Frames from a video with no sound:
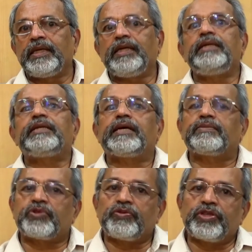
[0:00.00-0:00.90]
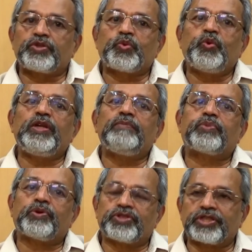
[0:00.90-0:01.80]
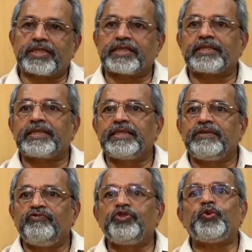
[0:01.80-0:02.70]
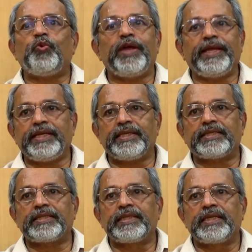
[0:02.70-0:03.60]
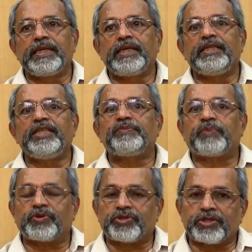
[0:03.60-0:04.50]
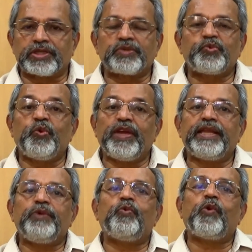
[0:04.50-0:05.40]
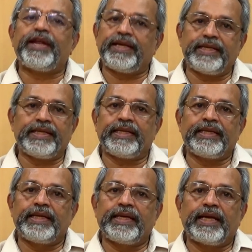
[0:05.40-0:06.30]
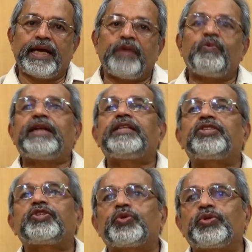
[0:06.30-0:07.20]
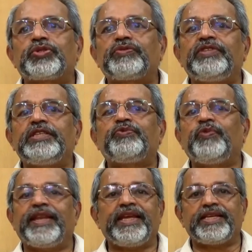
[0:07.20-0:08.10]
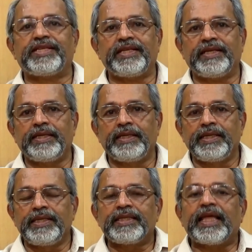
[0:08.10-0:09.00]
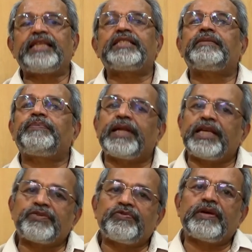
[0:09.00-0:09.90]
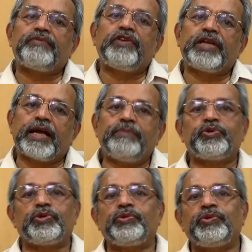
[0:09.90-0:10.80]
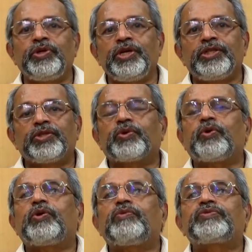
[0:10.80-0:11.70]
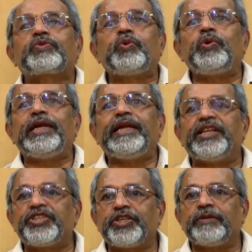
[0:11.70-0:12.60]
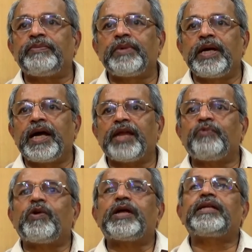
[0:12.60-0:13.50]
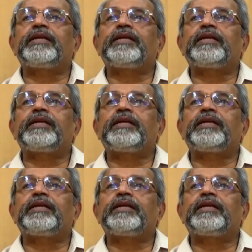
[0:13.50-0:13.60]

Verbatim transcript: in terms of the schooling processes which varies these processes vary widely and what is the source of this variation. That is the place where we come to the role of school leadership and what